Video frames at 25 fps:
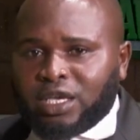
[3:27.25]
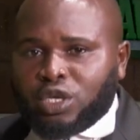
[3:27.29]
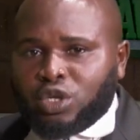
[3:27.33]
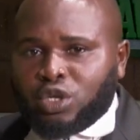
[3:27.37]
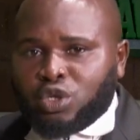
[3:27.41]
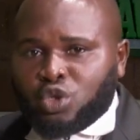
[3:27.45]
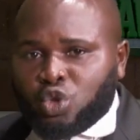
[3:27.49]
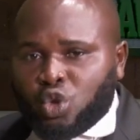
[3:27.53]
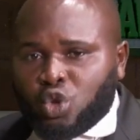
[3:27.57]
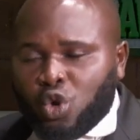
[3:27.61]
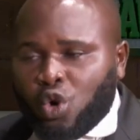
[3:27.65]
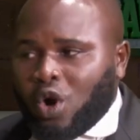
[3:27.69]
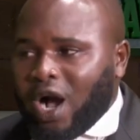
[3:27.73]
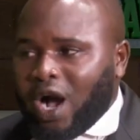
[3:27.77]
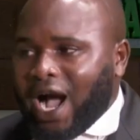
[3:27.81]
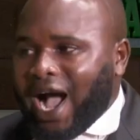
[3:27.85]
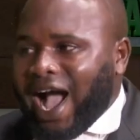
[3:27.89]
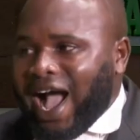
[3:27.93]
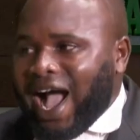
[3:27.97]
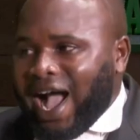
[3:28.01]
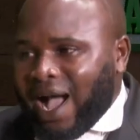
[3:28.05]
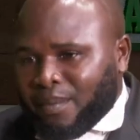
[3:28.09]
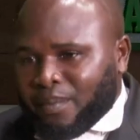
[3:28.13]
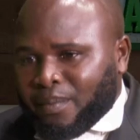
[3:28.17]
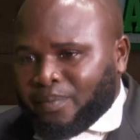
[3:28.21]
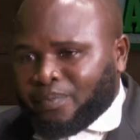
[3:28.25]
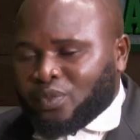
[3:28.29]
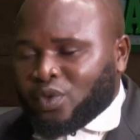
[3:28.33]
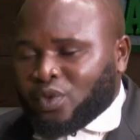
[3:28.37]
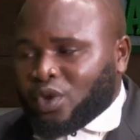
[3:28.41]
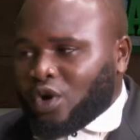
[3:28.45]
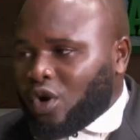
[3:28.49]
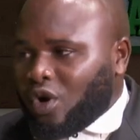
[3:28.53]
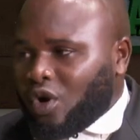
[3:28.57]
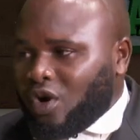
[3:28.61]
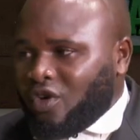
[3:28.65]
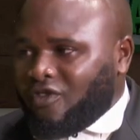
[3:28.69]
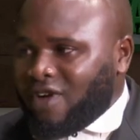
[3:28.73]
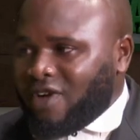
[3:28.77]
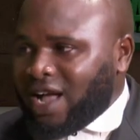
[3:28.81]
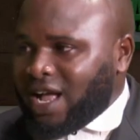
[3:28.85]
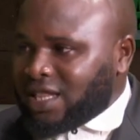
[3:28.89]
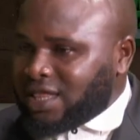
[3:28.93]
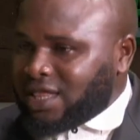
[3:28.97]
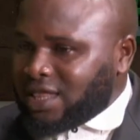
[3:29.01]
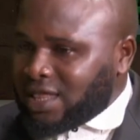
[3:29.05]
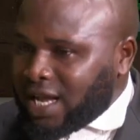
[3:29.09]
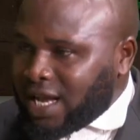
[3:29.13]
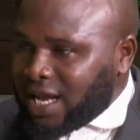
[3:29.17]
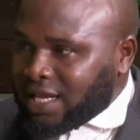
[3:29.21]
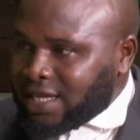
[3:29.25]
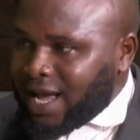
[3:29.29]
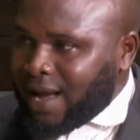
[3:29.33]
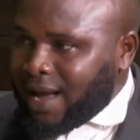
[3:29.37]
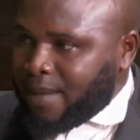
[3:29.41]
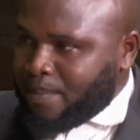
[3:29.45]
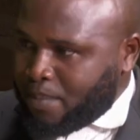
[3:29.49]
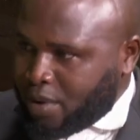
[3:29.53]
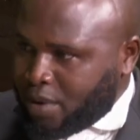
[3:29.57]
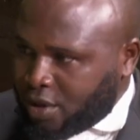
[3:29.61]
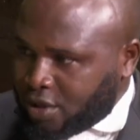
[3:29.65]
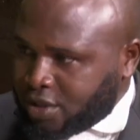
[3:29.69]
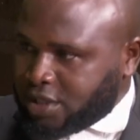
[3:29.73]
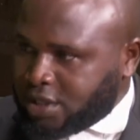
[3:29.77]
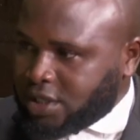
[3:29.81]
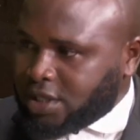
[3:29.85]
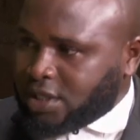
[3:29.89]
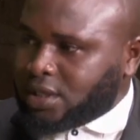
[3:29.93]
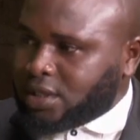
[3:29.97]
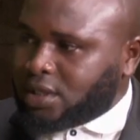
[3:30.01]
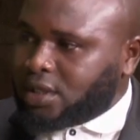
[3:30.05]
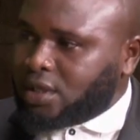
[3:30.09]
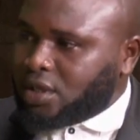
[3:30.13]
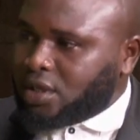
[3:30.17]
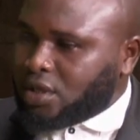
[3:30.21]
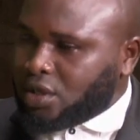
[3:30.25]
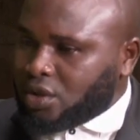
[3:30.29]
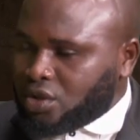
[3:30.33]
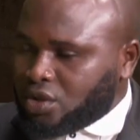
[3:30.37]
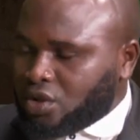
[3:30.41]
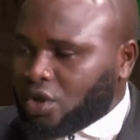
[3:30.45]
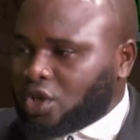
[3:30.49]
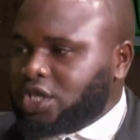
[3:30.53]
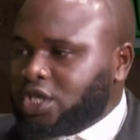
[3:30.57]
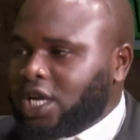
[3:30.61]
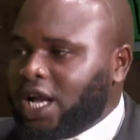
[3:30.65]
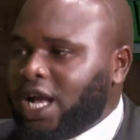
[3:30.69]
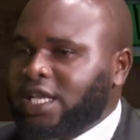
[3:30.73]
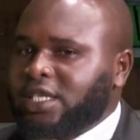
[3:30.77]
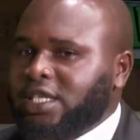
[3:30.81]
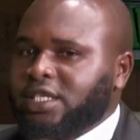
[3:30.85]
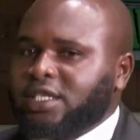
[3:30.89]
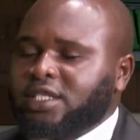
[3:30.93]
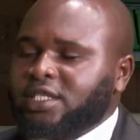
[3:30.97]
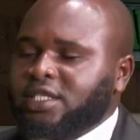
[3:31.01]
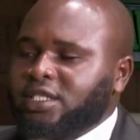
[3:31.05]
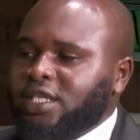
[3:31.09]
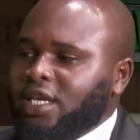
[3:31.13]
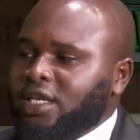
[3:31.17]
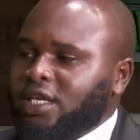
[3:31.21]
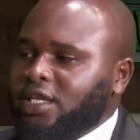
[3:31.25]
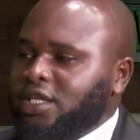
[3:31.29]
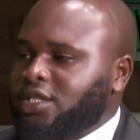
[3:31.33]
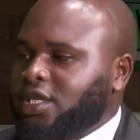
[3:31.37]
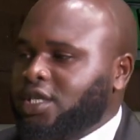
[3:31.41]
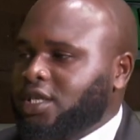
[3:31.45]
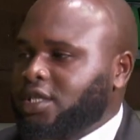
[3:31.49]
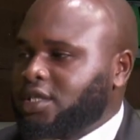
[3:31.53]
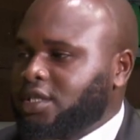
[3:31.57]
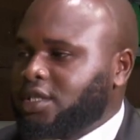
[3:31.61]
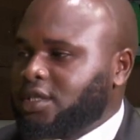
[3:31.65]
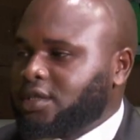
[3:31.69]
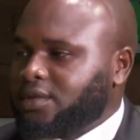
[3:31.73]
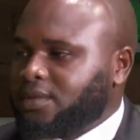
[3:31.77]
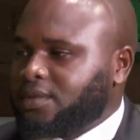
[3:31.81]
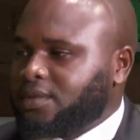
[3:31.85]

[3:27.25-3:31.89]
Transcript: into harm of another person, such act is negligence.